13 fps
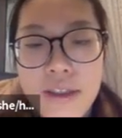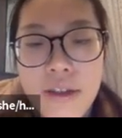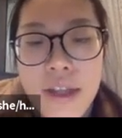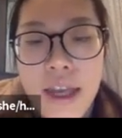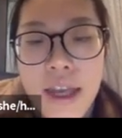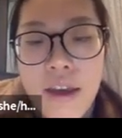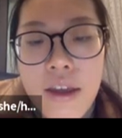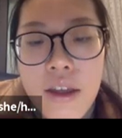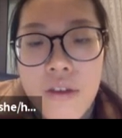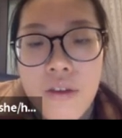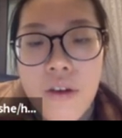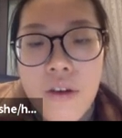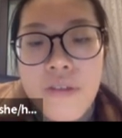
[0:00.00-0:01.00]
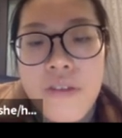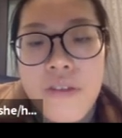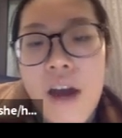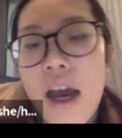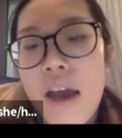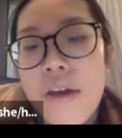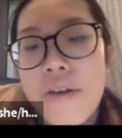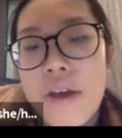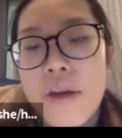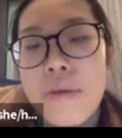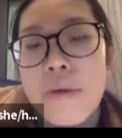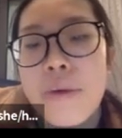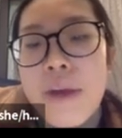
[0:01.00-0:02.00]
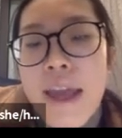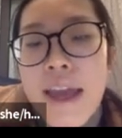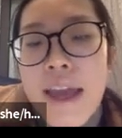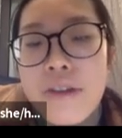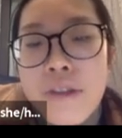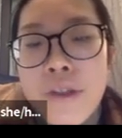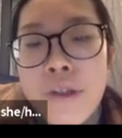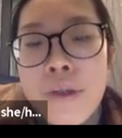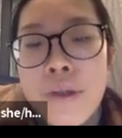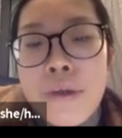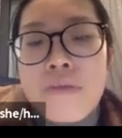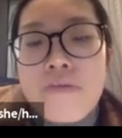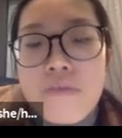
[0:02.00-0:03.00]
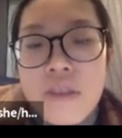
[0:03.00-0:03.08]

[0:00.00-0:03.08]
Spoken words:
So like for 5, it will print out true.